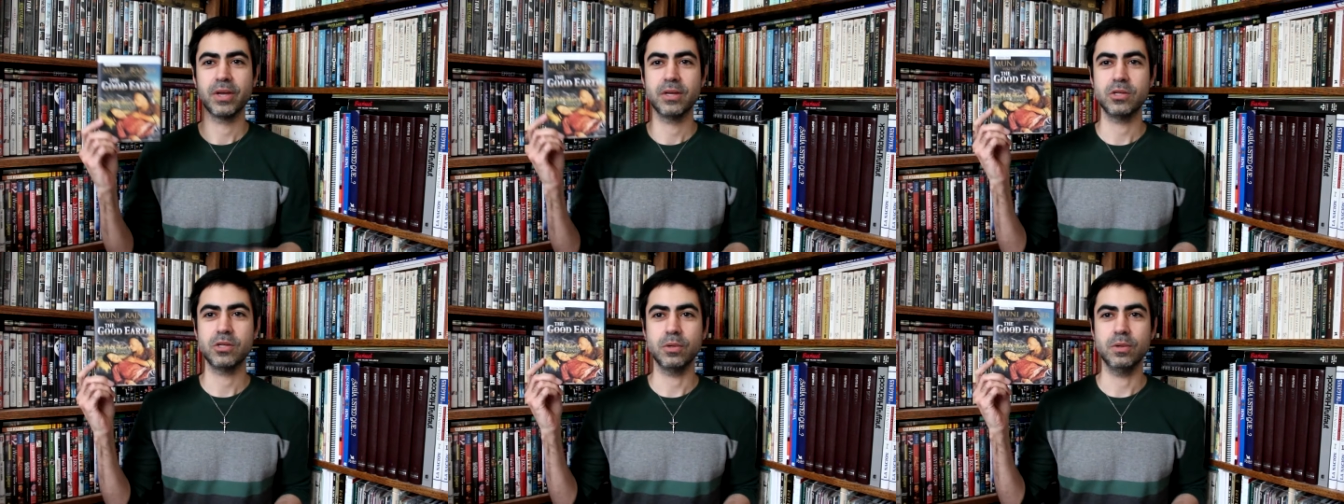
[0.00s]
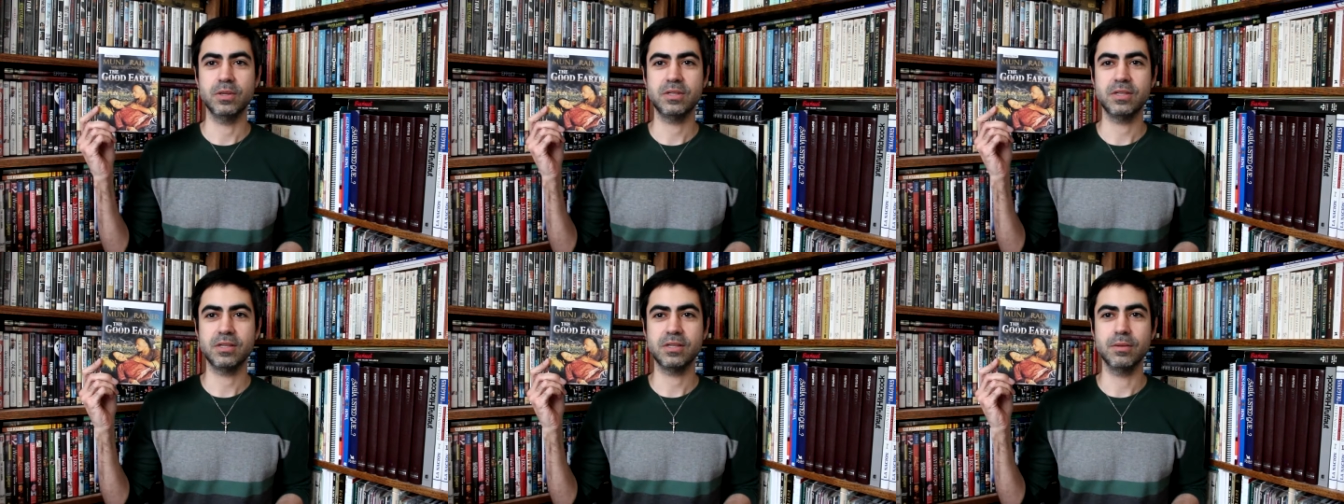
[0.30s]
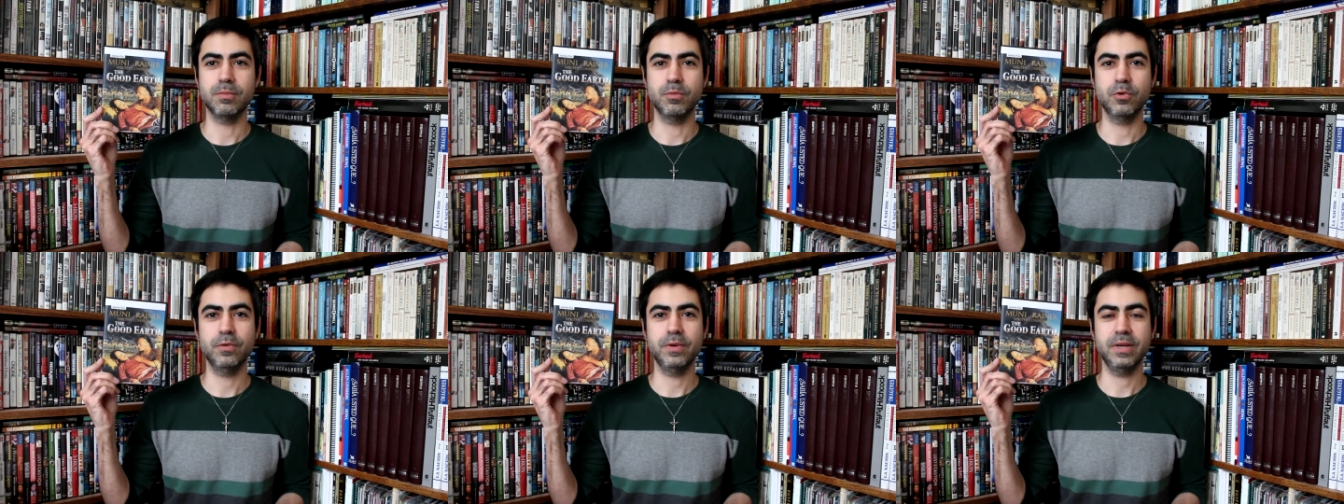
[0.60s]
So this is
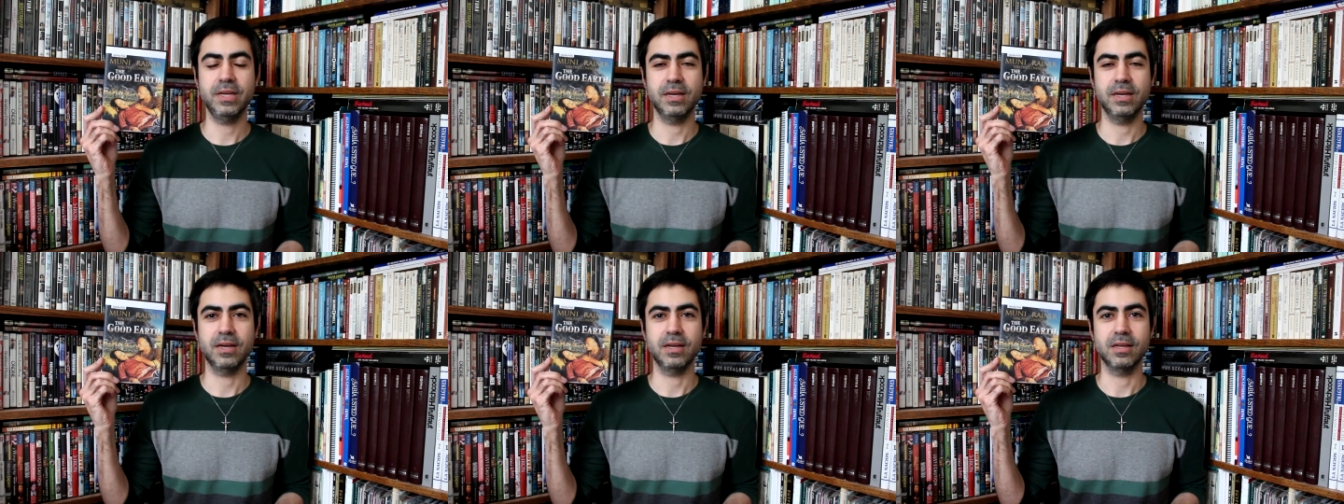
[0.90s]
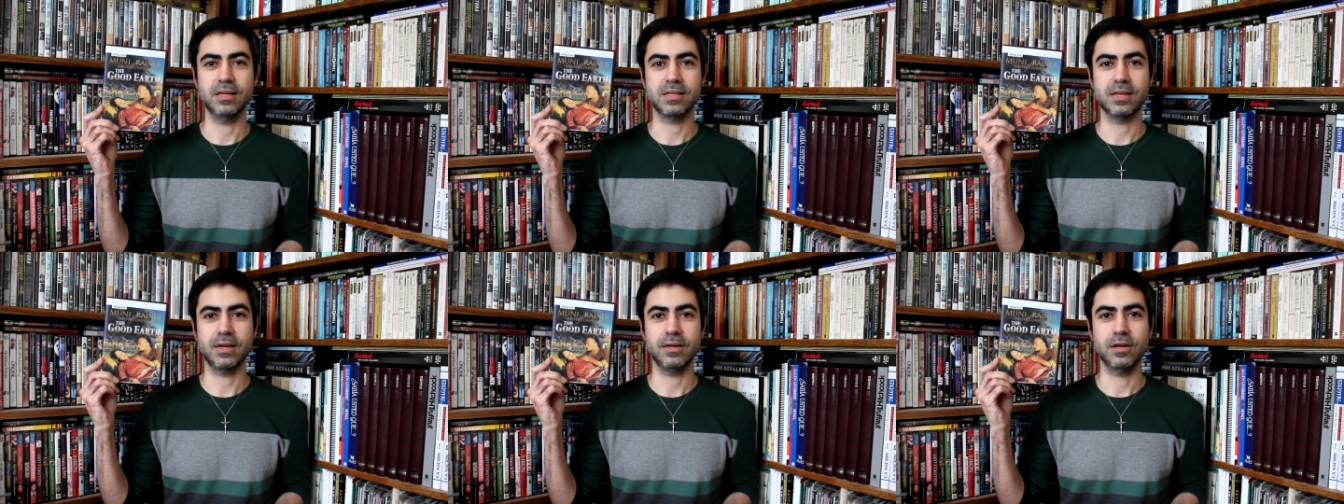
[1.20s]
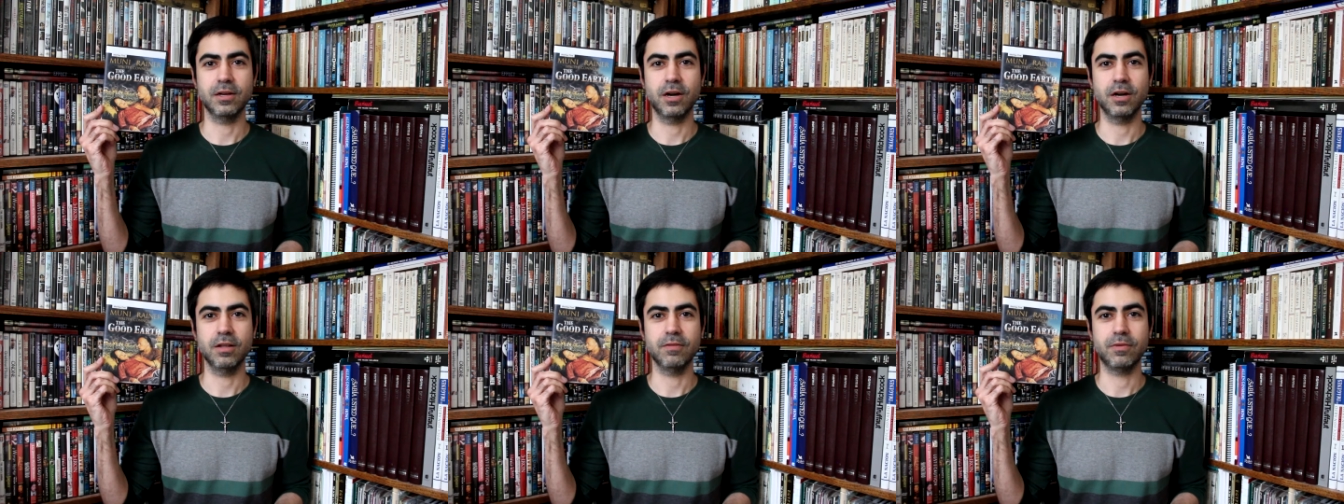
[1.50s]
the movie as I
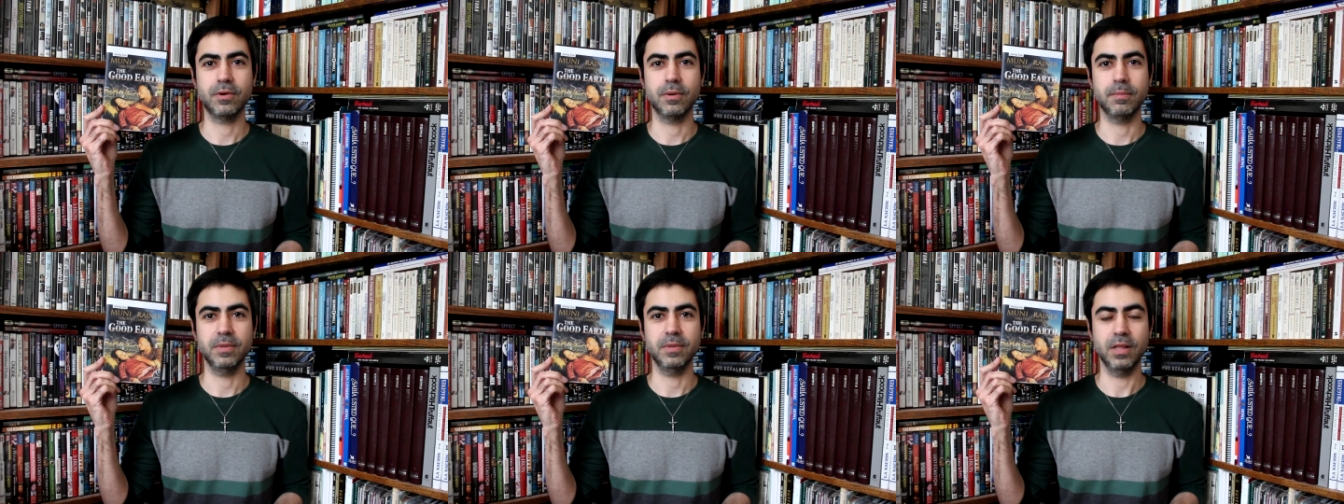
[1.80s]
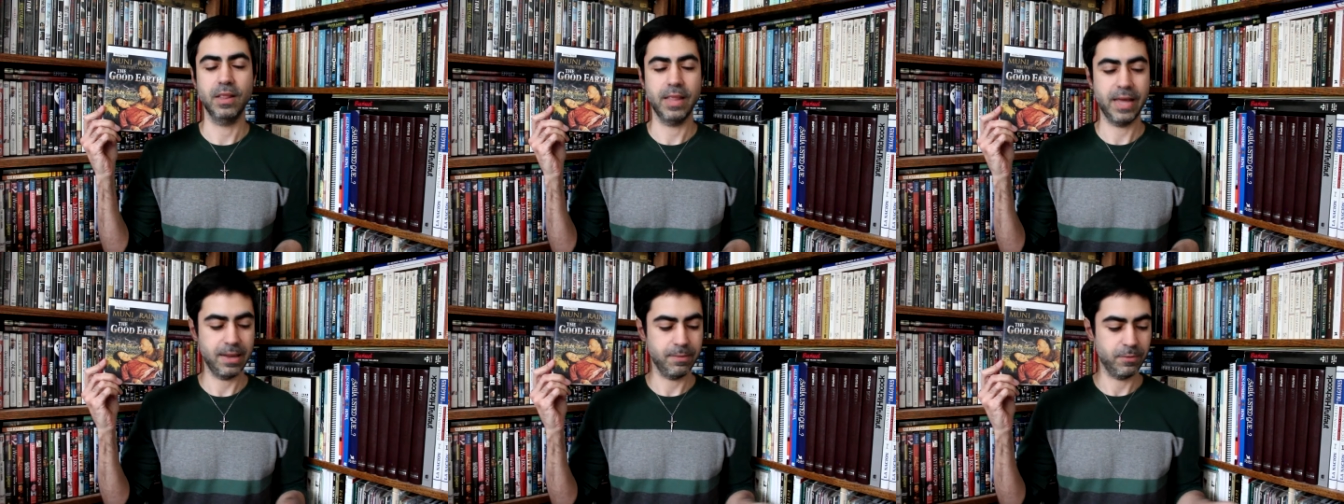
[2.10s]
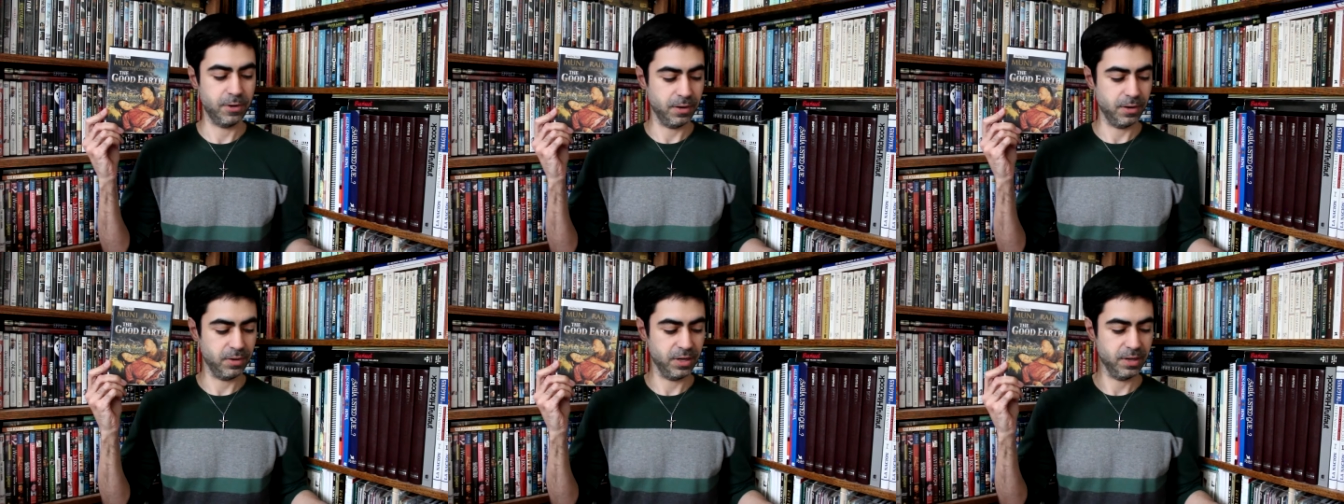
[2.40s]
got it from the
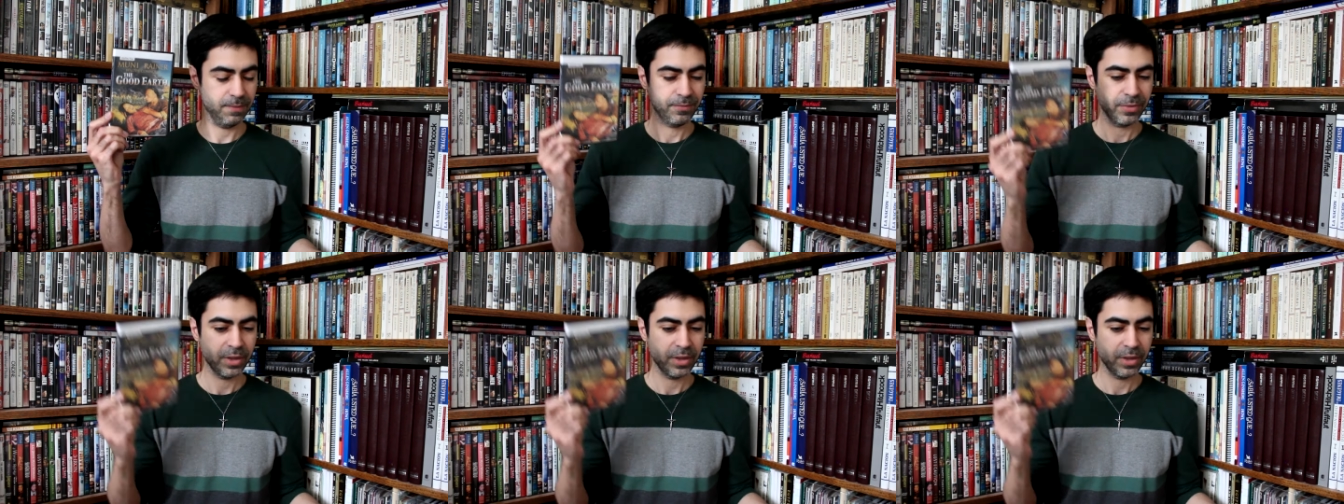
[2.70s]
library.